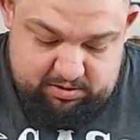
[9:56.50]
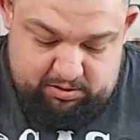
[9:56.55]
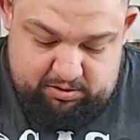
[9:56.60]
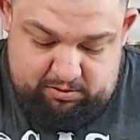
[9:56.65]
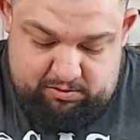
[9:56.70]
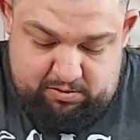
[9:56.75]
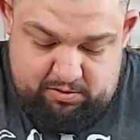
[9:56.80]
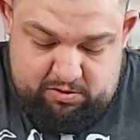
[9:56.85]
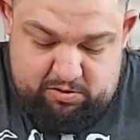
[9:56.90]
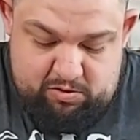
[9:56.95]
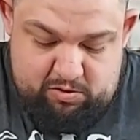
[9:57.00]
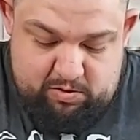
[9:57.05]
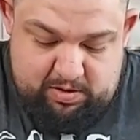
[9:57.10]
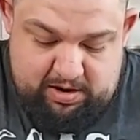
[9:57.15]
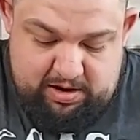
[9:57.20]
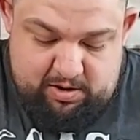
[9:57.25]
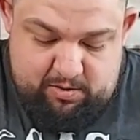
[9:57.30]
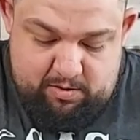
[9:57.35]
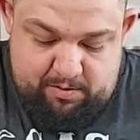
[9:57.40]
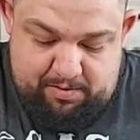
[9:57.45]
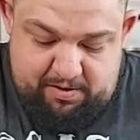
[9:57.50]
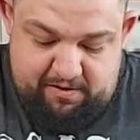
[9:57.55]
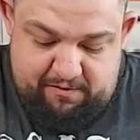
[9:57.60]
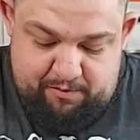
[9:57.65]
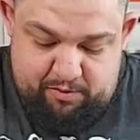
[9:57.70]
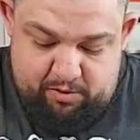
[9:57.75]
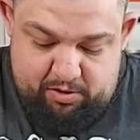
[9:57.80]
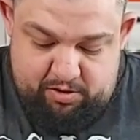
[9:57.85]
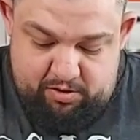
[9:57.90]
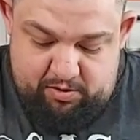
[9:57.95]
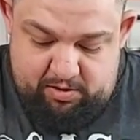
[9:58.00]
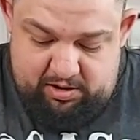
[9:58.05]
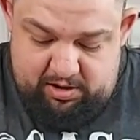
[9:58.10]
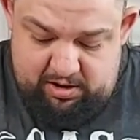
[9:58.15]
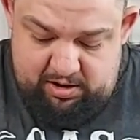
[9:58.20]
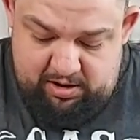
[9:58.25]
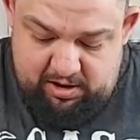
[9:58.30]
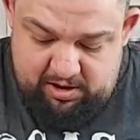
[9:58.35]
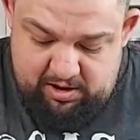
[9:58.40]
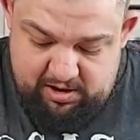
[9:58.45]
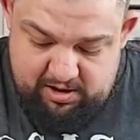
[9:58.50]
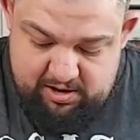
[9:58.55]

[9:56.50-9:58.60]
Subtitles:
Throw our beef bulgogi